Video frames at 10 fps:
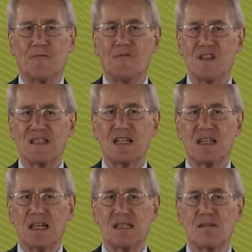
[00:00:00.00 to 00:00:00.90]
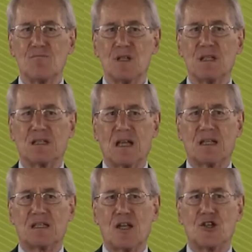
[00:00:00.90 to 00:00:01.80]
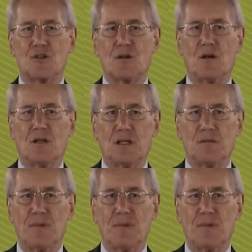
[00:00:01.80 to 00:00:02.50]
Fiscal doesn't mean taxation only.